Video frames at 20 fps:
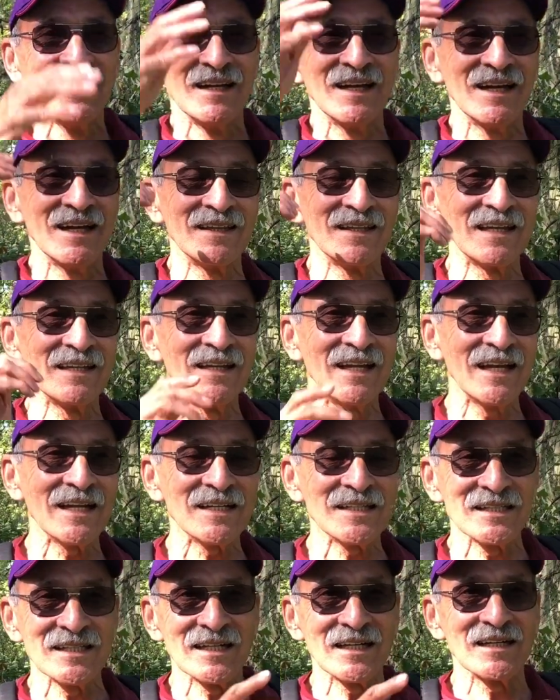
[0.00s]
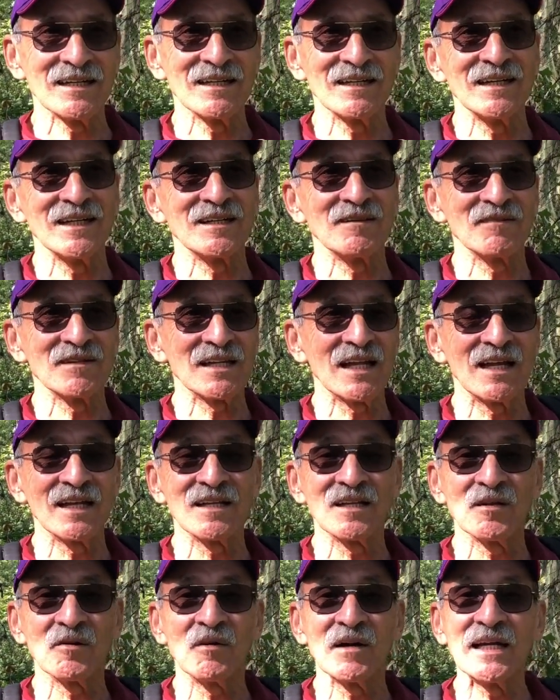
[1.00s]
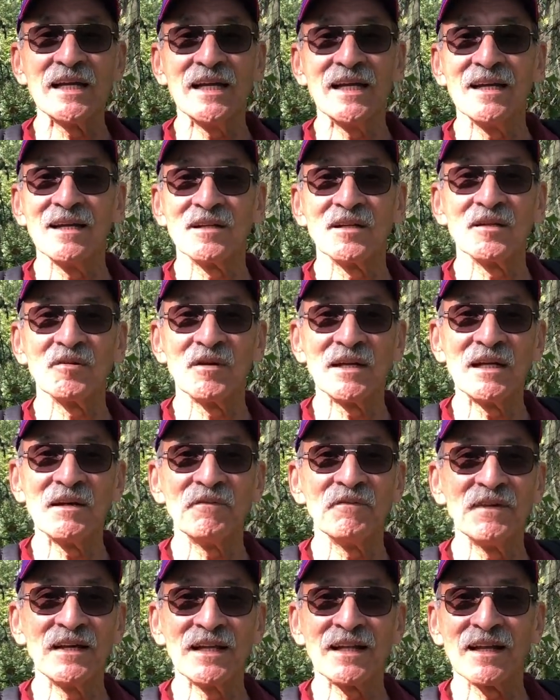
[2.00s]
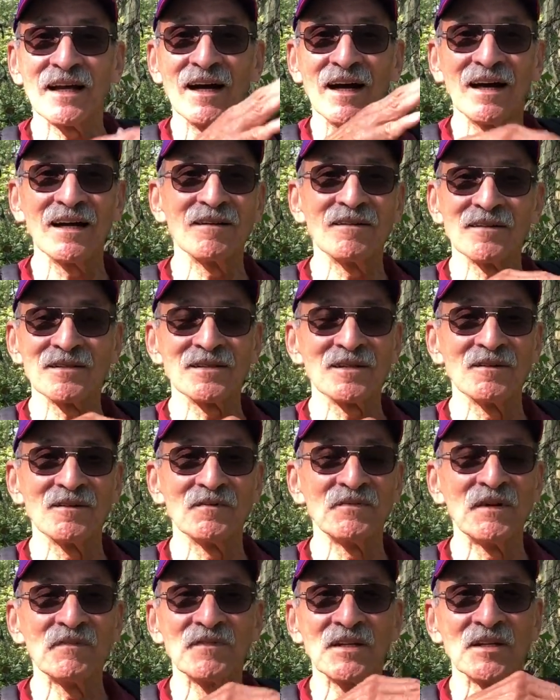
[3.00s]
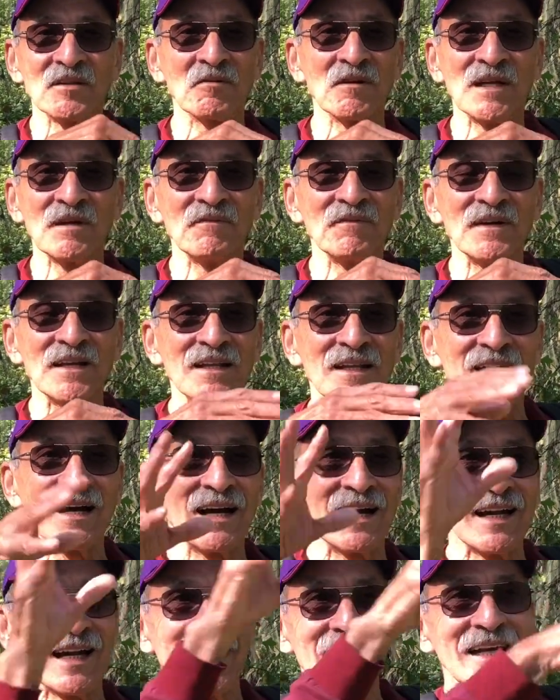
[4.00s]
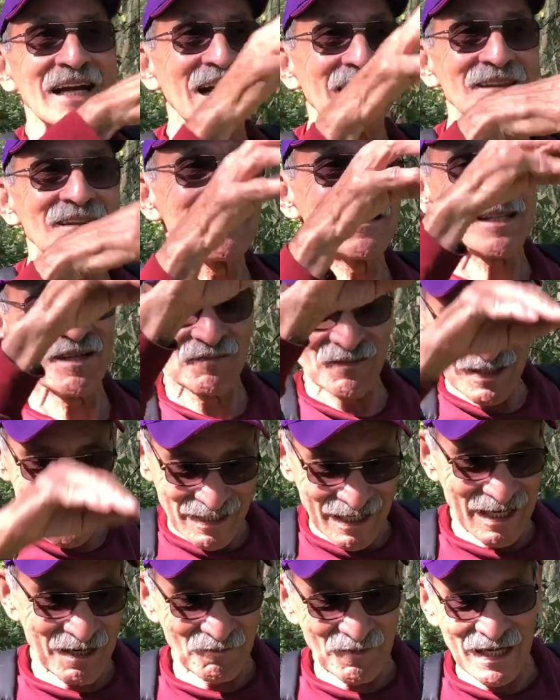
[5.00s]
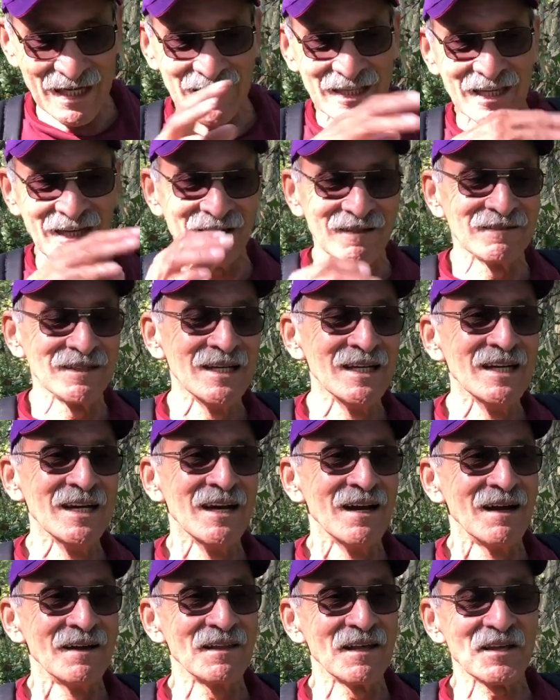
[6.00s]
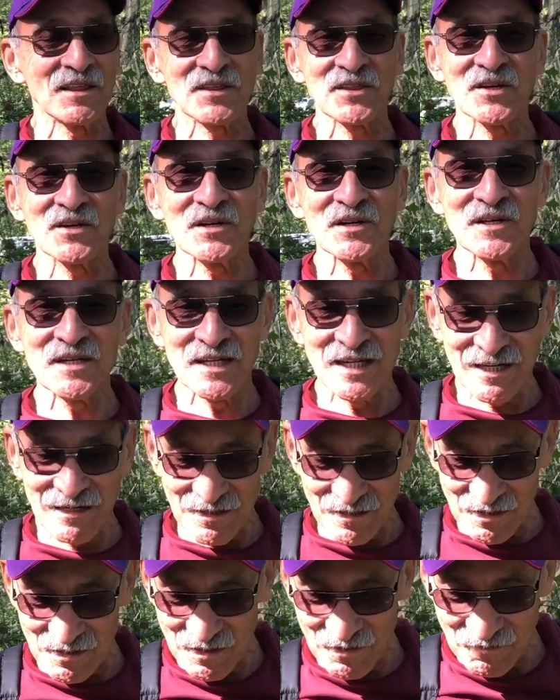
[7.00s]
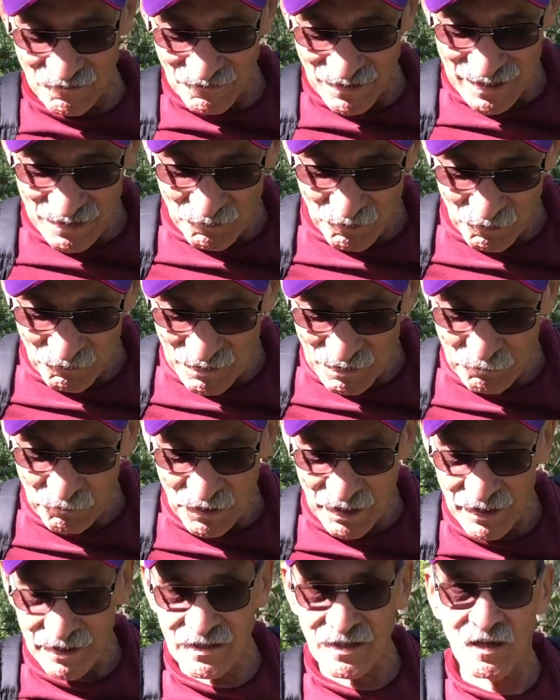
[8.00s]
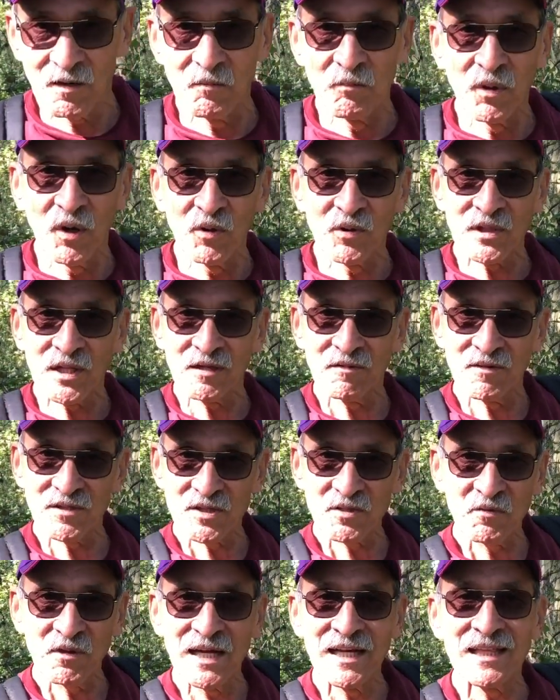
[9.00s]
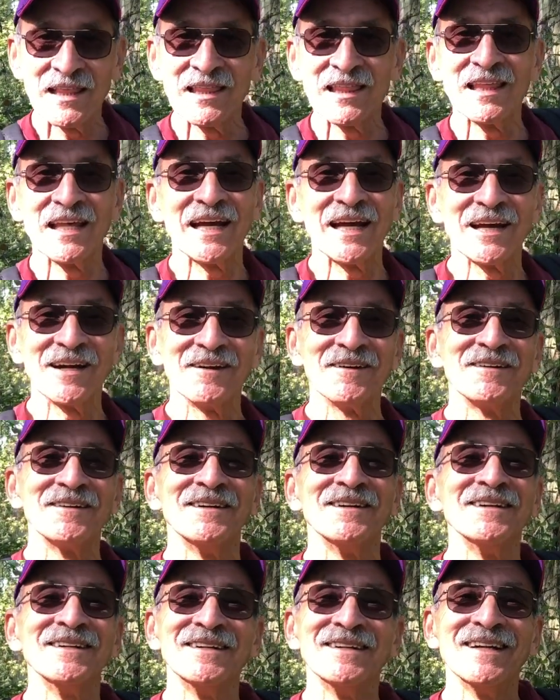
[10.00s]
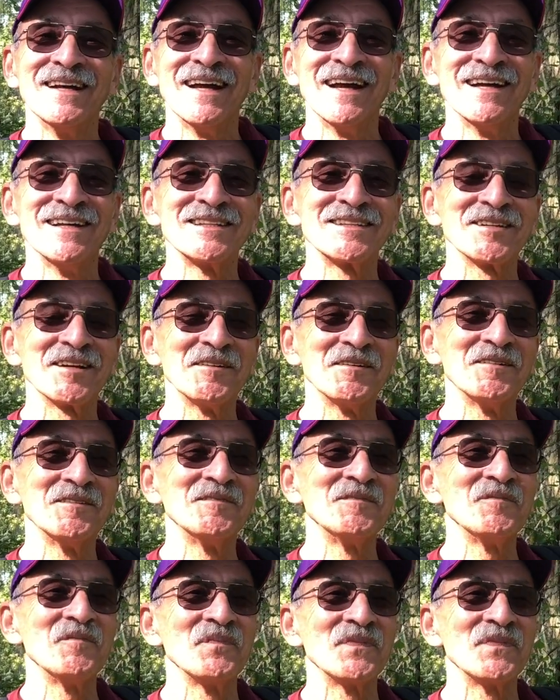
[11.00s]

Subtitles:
And then next year it was like 20 feet high or so, 15, 20 feet high, and I gathered some and slide back down. And the third year, right where we parked our boat, it was right there. And so